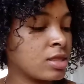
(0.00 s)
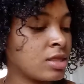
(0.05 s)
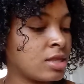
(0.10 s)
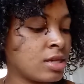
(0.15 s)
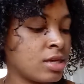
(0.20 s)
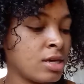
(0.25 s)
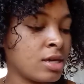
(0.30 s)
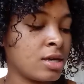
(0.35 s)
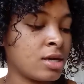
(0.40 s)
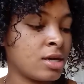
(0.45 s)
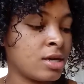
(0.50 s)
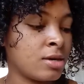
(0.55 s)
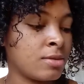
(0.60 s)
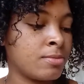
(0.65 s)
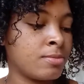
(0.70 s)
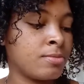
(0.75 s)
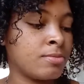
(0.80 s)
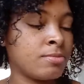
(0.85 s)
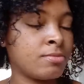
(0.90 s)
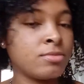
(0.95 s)

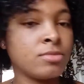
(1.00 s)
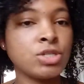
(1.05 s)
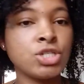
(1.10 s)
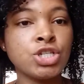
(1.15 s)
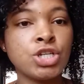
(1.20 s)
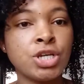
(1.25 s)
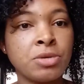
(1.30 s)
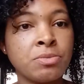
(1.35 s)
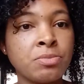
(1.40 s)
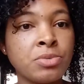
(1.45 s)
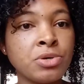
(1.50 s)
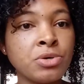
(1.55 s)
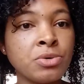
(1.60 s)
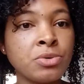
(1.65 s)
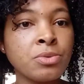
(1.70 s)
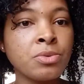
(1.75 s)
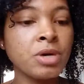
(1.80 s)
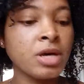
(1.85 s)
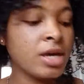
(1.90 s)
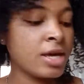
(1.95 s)
the
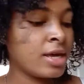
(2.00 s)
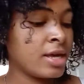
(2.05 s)
shampoo.